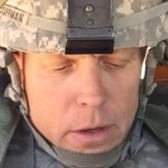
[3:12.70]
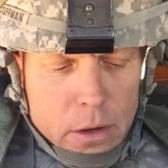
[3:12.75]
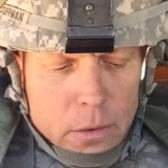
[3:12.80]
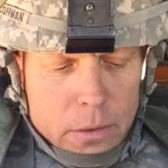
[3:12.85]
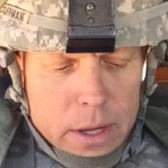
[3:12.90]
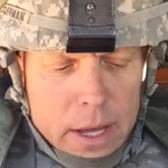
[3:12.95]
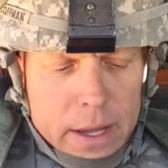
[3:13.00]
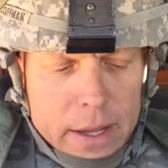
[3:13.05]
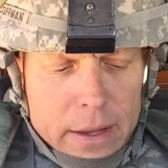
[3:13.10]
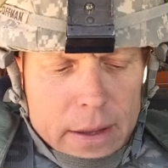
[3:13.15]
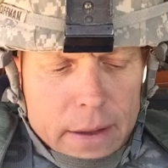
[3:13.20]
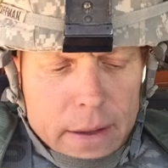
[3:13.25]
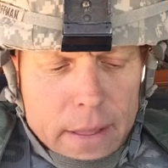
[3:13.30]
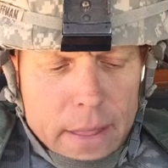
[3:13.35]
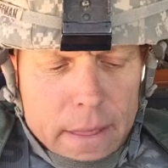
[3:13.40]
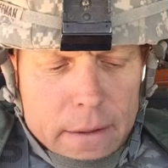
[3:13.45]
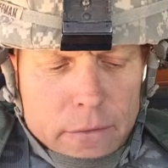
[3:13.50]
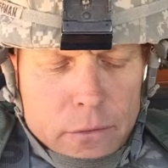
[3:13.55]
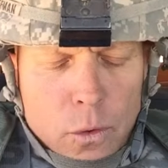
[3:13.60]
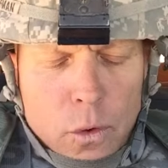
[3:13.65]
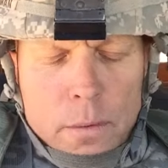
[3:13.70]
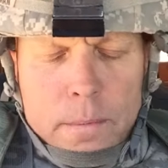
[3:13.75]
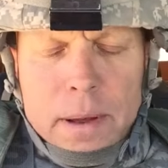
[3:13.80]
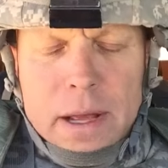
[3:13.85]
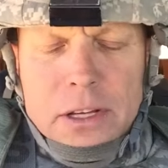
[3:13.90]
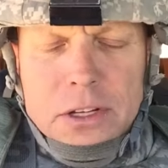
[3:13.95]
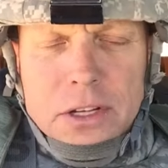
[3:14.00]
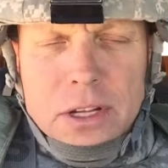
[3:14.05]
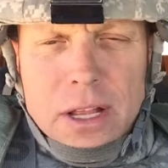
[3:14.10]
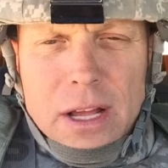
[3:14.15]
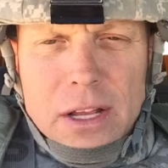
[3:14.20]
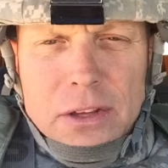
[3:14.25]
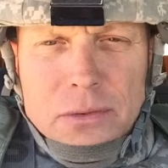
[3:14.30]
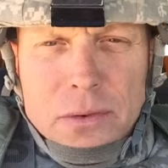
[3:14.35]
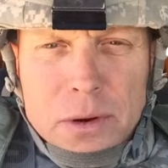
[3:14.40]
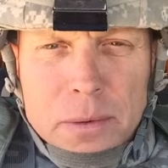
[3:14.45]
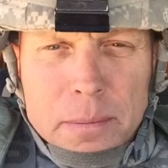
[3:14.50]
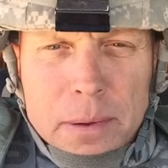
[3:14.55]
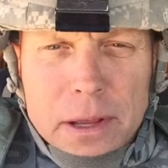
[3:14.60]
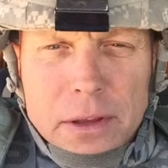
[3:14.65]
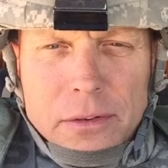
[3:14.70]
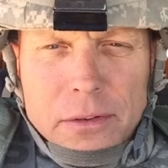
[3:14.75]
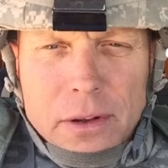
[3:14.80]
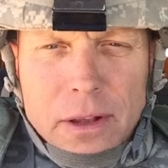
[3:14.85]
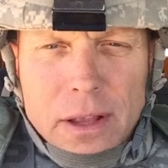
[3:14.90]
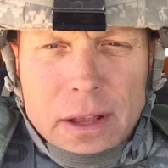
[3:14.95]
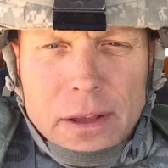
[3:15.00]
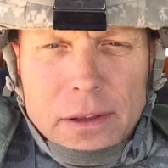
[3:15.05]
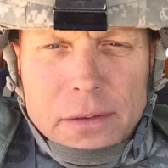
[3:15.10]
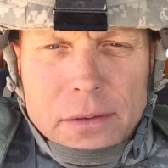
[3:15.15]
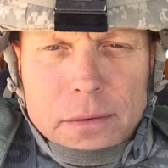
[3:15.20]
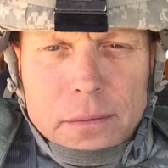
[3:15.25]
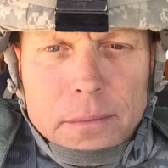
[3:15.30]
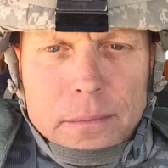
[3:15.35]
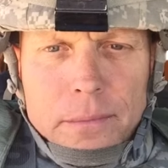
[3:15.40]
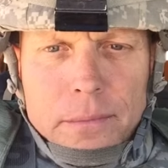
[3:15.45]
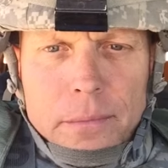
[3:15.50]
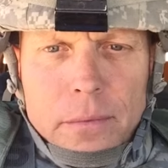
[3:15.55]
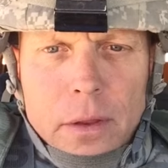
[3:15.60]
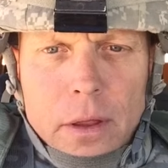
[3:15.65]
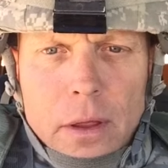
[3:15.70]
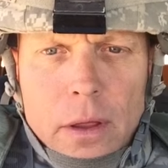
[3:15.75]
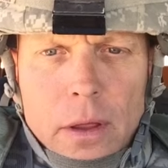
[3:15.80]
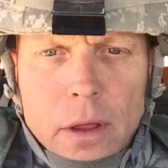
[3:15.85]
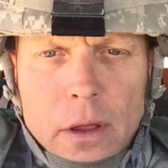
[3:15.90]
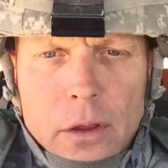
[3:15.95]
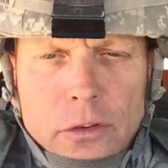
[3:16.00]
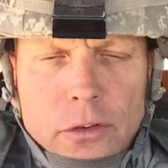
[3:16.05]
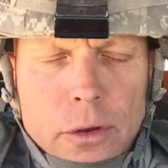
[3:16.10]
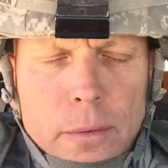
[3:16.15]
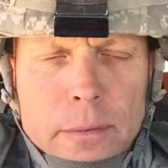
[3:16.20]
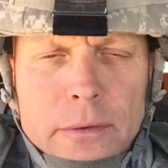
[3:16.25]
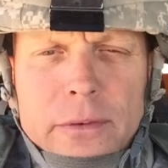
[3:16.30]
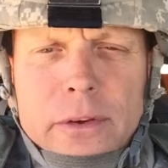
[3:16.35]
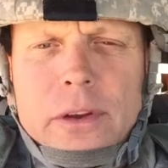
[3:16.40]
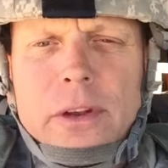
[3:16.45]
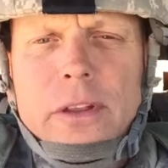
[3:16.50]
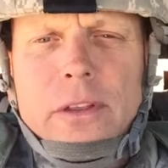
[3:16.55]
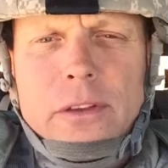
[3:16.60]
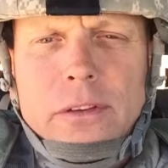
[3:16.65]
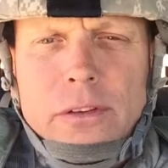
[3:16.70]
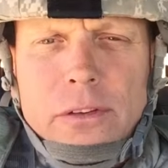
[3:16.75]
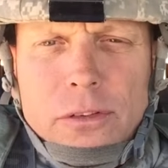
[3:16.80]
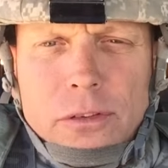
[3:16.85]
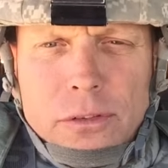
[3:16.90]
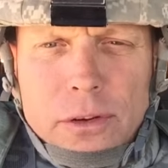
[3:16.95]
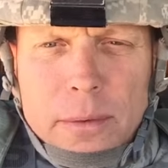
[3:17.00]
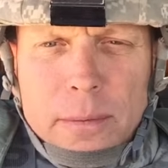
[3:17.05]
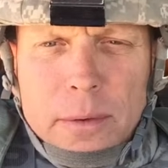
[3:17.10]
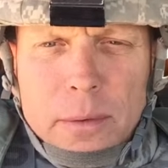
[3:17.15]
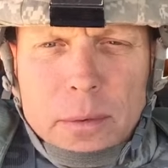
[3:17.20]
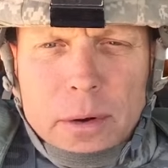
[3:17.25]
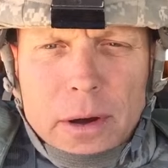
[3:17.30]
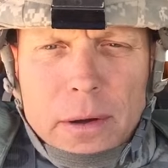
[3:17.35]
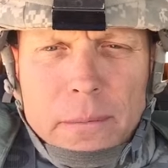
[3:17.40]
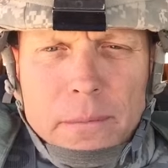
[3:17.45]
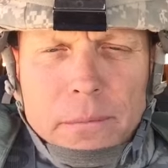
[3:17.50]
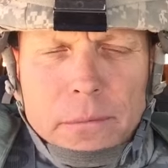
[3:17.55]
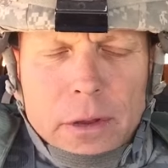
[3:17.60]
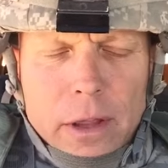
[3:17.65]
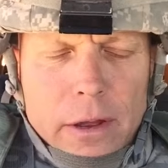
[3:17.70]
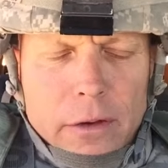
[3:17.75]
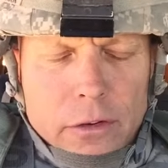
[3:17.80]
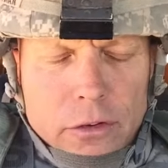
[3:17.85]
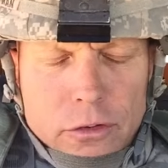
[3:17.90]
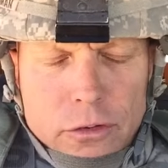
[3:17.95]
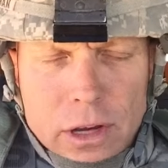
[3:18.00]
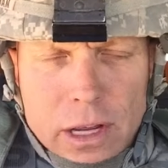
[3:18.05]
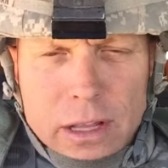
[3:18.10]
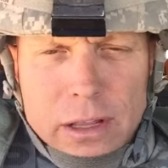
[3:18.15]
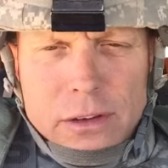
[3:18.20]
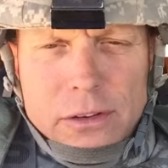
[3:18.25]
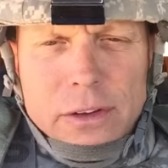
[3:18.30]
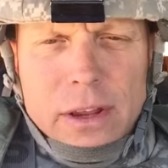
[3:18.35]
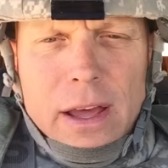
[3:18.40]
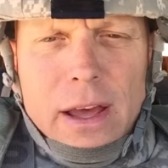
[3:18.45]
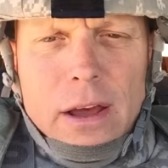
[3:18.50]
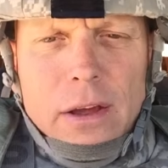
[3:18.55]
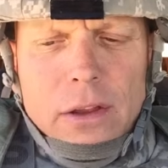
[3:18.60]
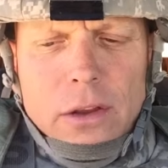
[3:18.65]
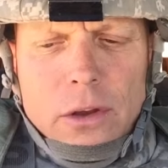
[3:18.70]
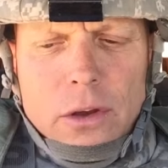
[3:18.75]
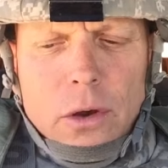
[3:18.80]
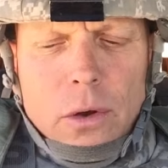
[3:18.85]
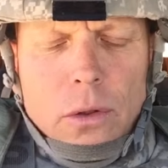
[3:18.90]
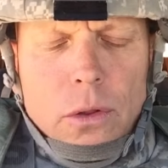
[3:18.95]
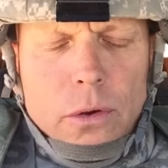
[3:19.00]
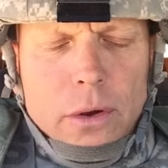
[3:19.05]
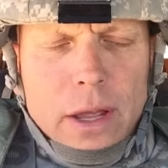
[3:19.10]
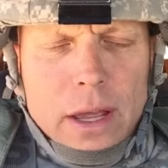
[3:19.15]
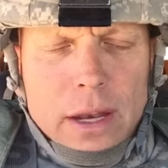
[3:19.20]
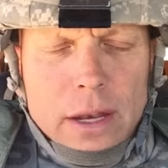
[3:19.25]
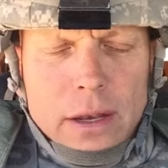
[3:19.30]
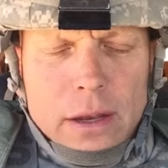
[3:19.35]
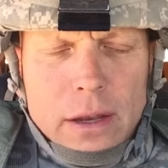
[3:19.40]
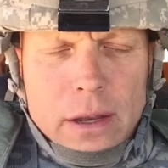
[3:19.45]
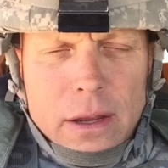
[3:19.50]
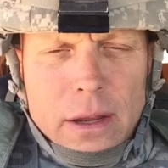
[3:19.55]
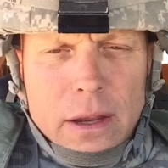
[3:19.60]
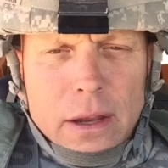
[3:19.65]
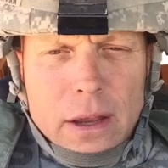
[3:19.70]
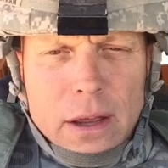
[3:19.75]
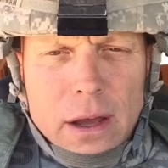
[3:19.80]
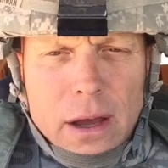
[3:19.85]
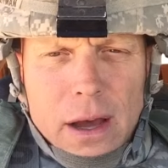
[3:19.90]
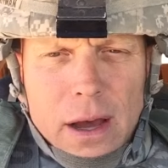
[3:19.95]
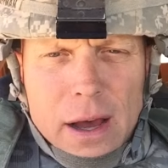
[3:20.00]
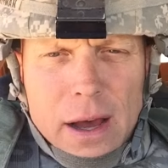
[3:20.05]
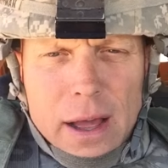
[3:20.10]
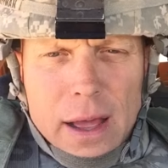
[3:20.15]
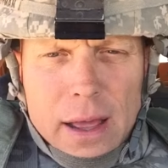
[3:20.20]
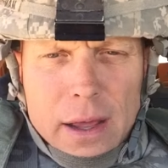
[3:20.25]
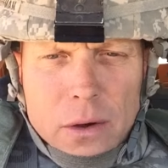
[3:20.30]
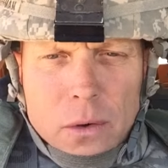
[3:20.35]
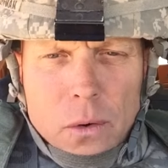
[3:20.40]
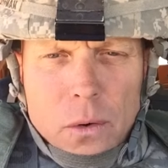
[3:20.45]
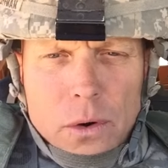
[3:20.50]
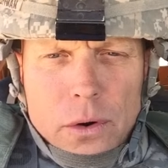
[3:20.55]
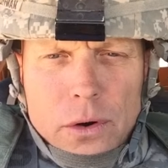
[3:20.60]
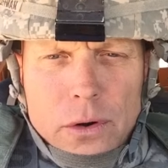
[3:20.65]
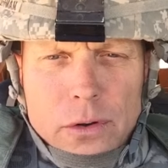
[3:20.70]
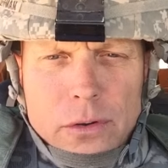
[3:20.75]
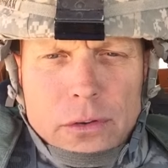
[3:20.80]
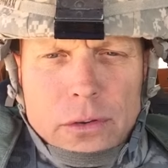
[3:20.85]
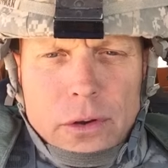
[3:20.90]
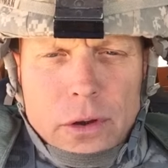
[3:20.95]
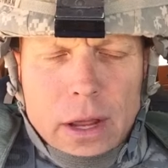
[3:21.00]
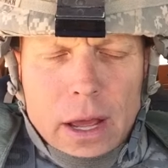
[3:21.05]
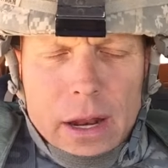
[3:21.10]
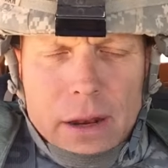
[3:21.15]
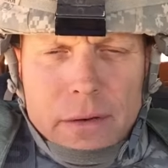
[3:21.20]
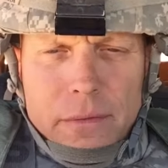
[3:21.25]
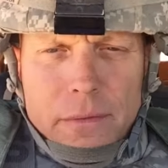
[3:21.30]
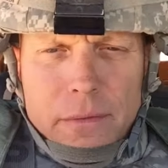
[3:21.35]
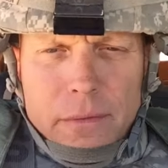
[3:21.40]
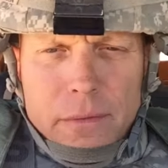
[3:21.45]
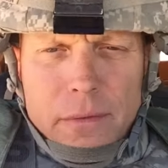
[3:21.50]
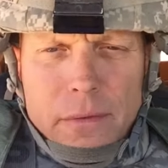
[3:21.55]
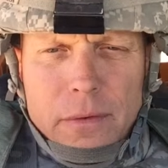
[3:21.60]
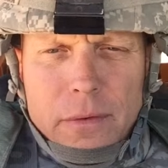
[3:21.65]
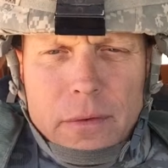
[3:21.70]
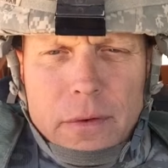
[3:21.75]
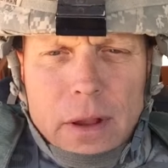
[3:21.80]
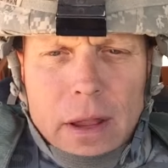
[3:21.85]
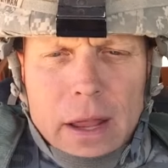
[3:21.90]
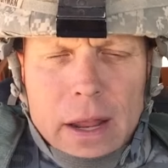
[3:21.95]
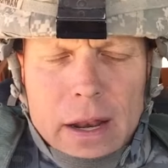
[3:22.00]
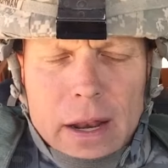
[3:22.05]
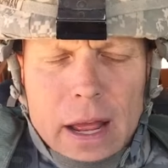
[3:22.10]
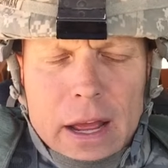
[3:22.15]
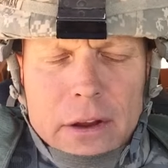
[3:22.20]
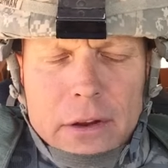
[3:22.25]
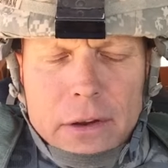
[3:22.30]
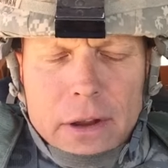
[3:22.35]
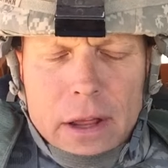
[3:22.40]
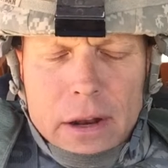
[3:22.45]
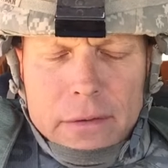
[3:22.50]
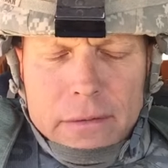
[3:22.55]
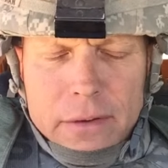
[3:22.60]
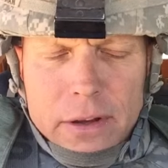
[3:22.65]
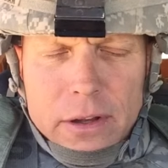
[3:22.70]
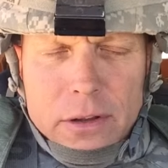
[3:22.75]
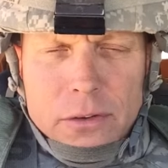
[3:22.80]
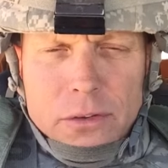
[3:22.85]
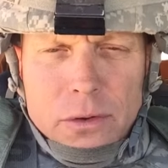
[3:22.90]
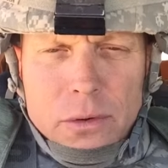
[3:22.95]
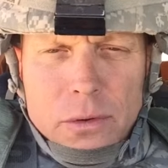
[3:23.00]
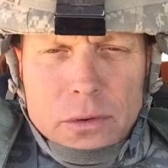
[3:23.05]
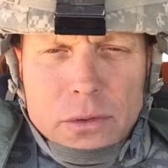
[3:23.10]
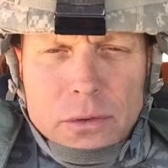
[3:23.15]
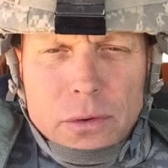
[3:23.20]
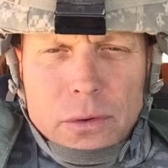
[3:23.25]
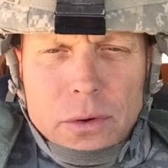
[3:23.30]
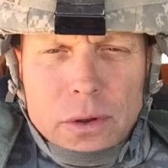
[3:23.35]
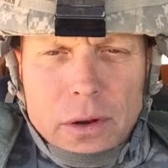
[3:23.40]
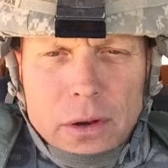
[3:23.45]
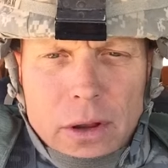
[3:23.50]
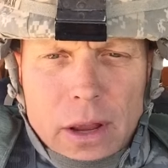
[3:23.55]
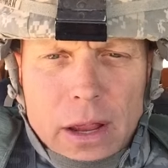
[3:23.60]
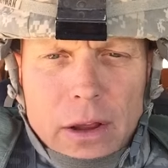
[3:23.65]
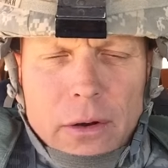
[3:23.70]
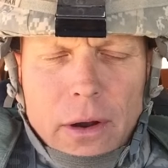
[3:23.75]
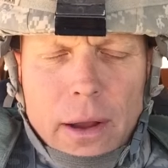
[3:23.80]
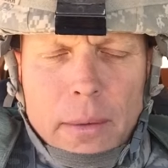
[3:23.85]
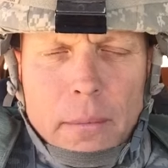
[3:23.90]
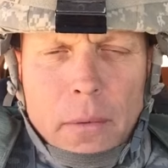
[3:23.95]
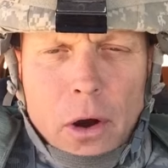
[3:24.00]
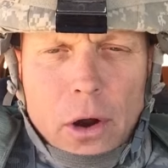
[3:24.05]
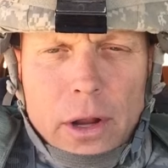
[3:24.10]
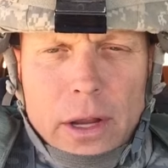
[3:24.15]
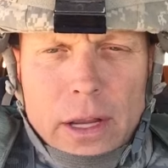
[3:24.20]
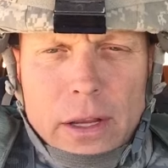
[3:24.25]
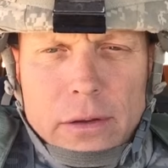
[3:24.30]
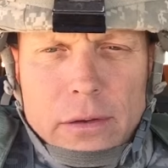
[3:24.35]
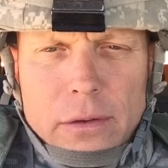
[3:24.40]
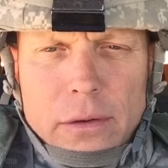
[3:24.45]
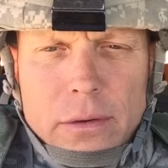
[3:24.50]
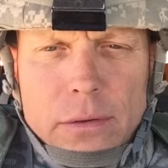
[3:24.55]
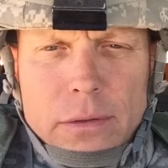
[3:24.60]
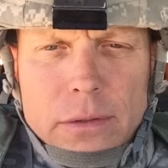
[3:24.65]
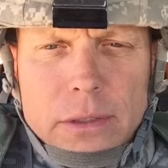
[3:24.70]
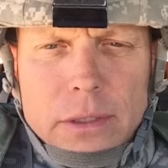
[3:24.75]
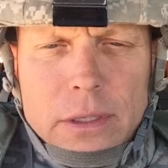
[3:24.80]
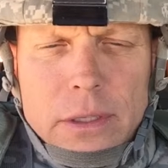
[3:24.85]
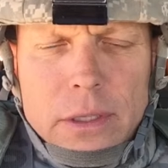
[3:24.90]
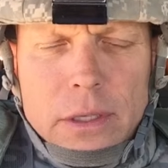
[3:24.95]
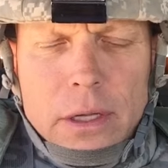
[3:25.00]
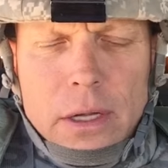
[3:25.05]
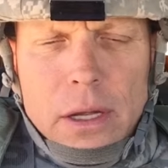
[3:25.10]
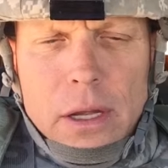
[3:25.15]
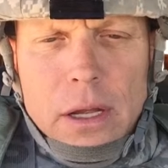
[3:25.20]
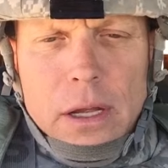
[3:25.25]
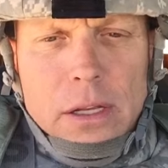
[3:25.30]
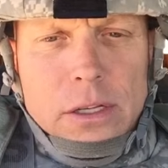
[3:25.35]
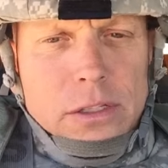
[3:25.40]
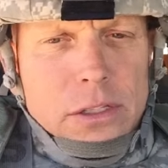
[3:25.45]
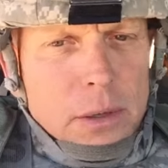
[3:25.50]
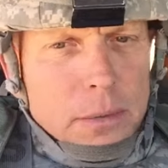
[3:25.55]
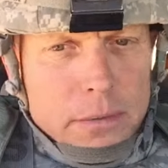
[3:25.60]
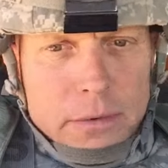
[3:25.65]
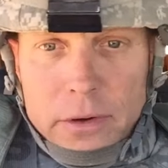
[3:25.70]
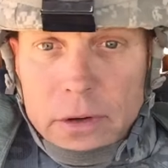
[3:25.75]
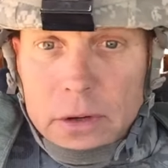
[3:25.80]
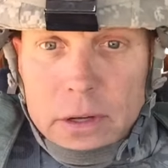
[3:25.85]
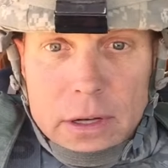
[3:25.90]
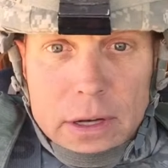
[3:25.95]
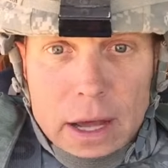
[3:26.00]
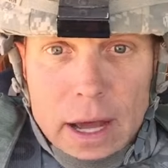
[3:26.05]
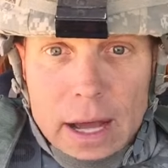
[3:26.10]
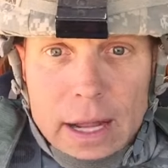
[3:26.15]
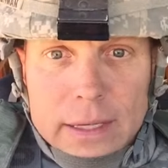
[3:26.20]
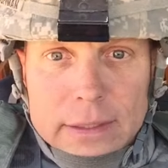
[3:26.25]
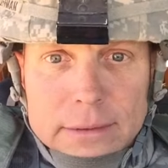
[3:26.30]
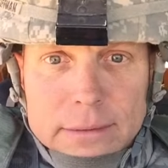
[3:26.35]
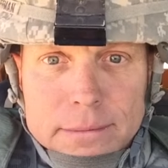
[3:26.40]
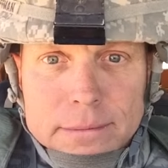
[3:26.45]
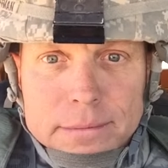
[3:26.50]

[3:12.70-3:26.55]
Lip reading: Okay, forward passage lines, rear passage lines. Some of you did this extremely well. You had your checklist out, you co-located headquarters, you counted an accurate count of vehicles going through, and great markings. Some of you did not.